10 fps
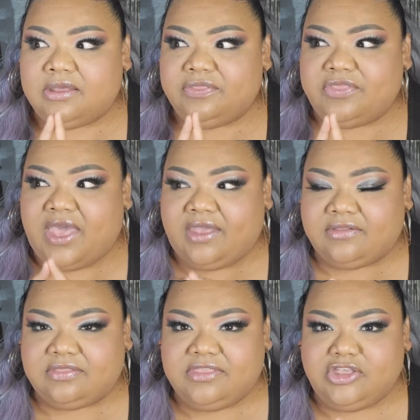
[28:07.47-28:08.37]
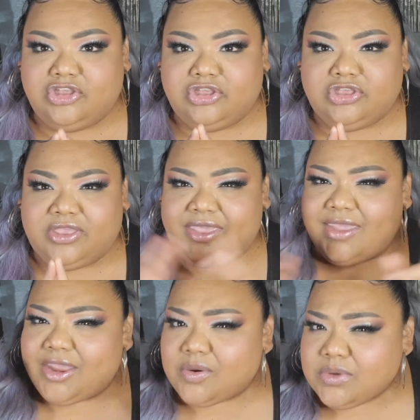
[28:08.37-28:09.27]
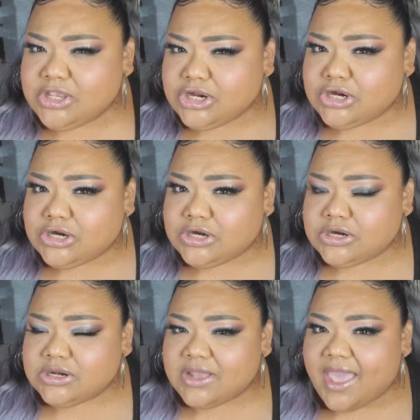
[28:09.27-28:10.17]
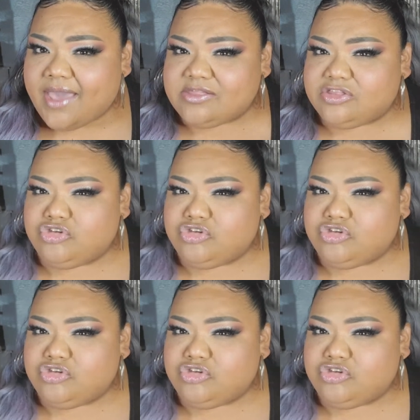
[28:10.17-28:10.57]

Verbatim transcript: that the carrier has